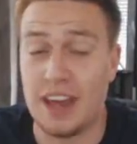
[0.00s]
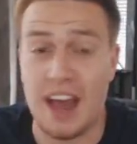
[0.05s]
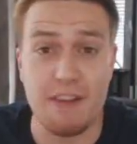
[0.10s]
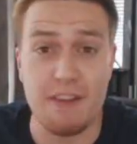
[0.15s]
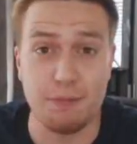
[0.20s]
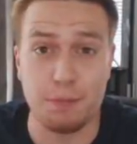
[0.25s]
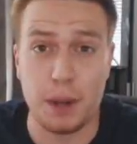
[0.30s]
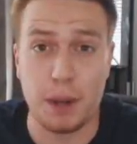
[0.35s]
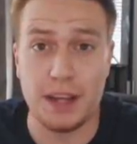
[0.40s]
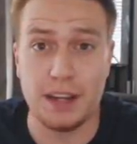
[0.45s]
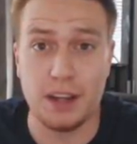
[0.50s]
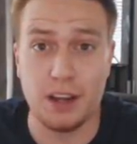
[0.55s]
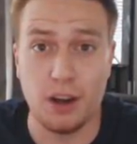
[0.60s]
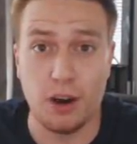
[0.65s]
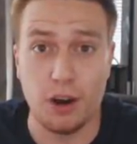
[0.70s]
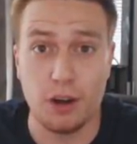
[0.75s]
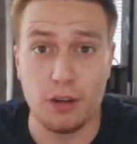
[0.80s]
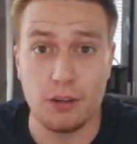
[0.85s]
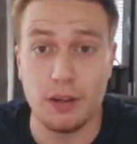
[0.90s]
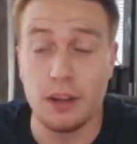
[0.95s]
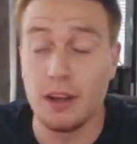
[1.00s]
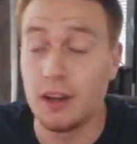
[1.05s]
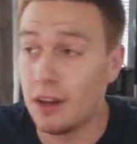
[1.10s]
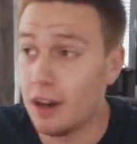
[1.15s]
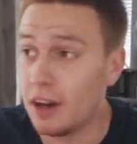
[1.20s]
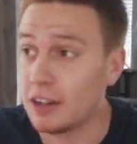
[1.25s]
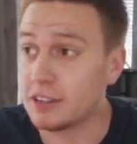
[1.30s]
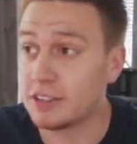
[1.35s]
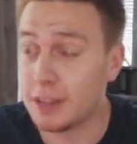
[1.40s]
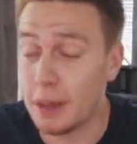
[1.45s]
that haven't played a lot,
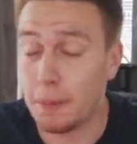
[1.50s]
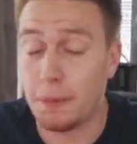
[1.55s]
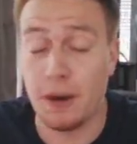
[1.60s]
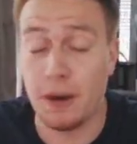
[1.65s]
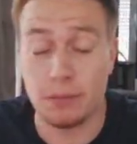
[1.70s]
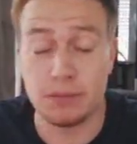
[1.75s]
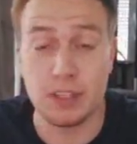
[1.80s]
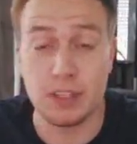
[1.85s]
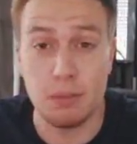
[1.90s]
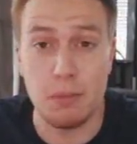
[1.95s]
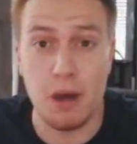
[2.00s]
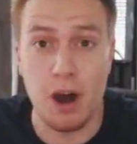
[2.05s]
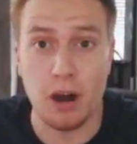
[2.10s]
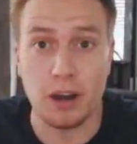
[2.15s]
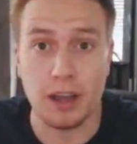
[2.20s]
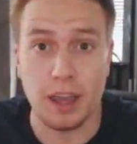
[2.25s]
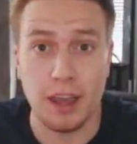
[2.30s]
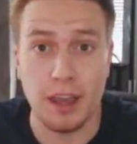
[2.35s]
are stepping up to the mark